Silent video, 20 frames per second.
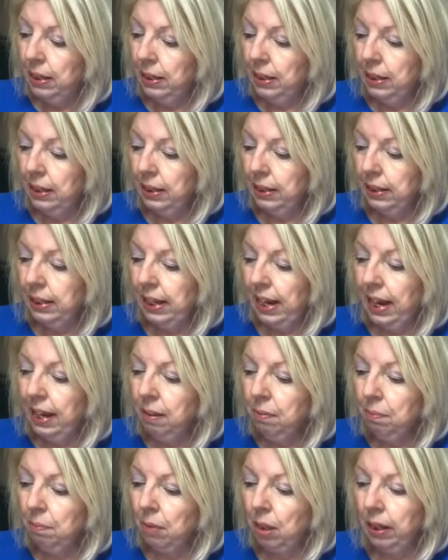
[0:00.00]
uh,
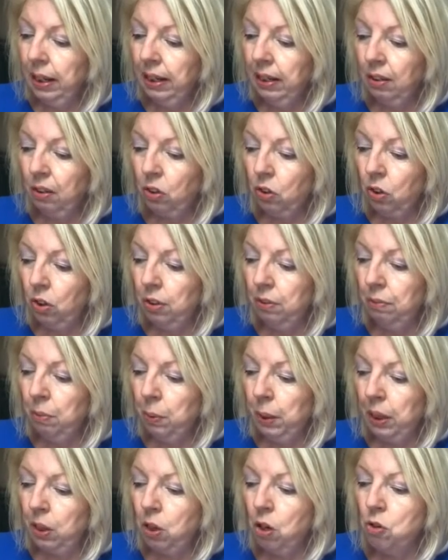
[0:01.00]
again, in
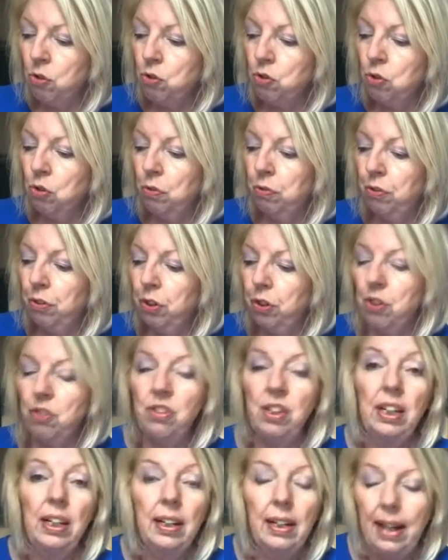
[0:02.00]
we go to
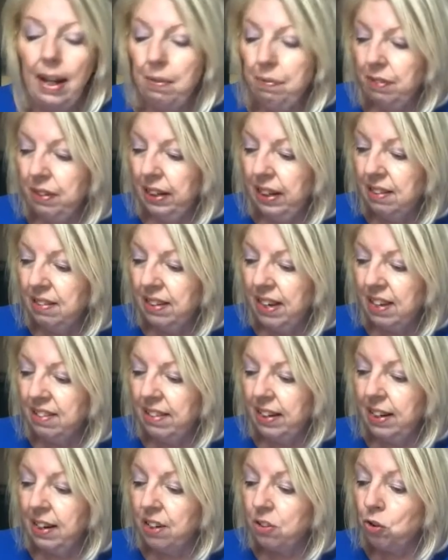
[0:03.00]
verse 11, it
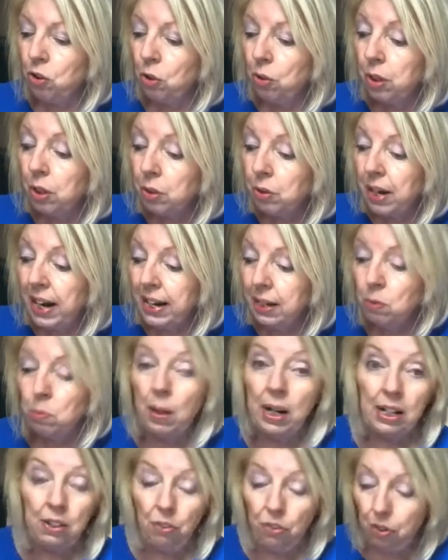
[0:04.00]
says, And I saw a great
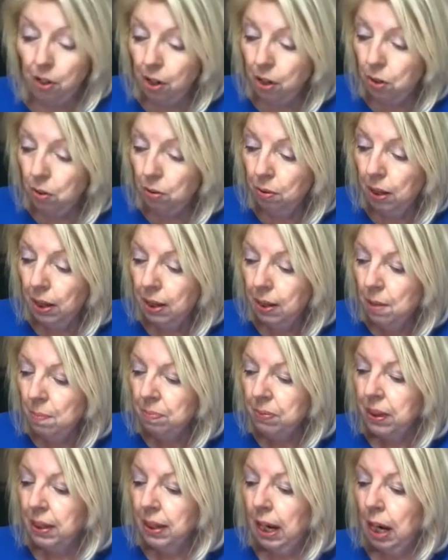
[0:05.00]
white throne,
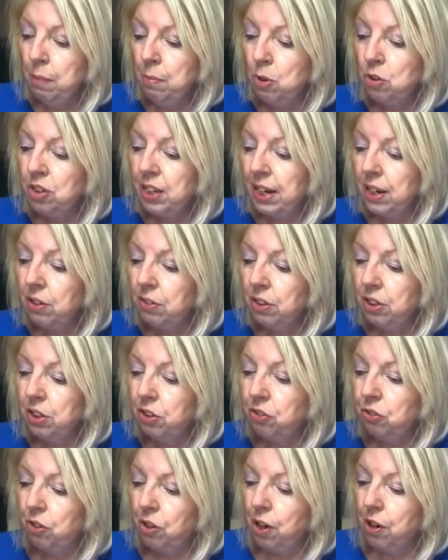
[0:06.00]
him who sat on the
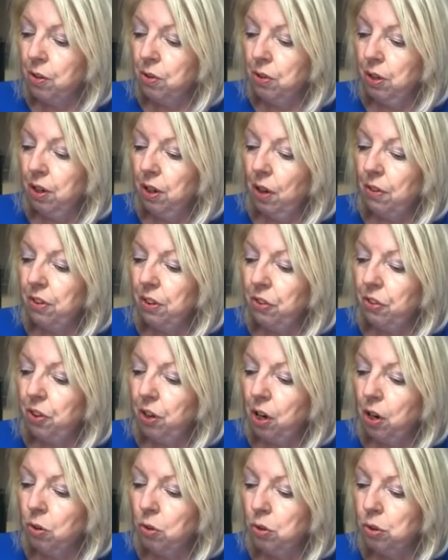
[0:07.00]
throne, on the
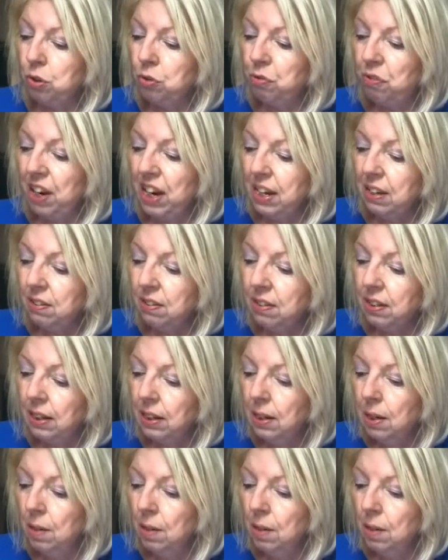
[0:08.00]
throne whose face